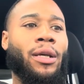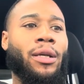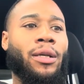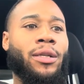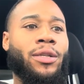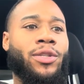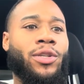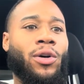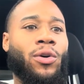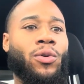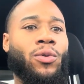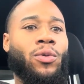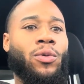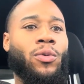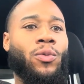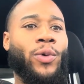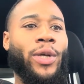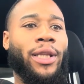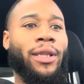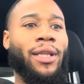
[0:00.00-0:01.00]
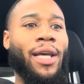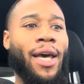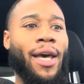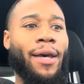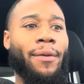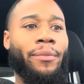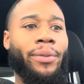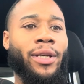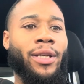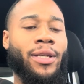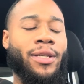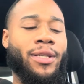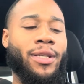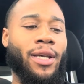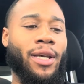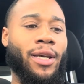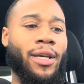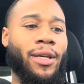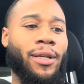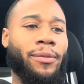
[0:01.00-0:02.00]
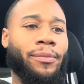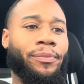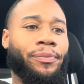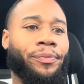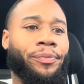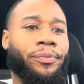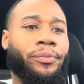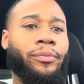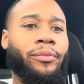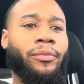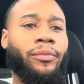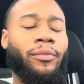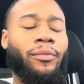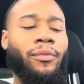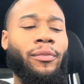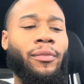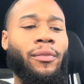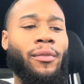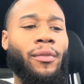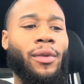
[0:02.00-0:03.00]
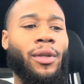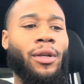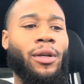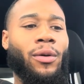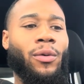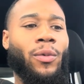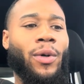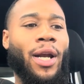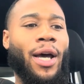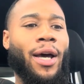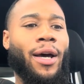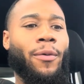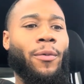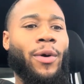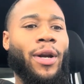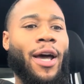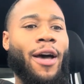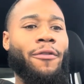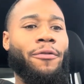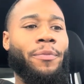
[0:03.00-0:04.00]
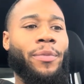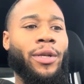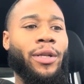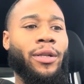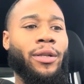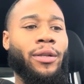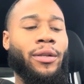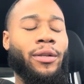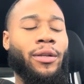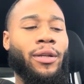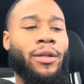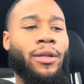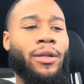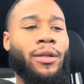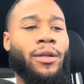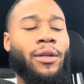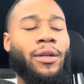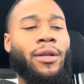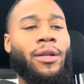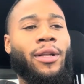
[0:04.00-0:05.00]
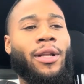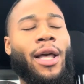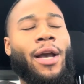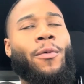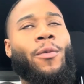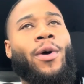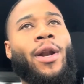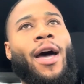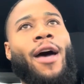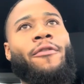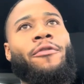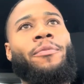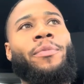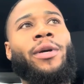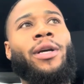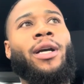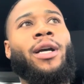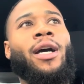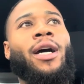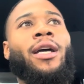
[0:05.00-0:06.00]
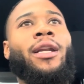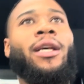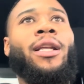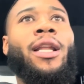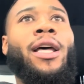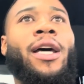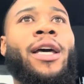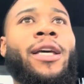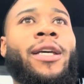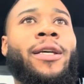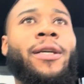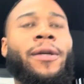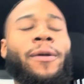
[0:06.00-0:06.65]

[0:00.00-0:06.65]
So with that being said, what I've been kind of like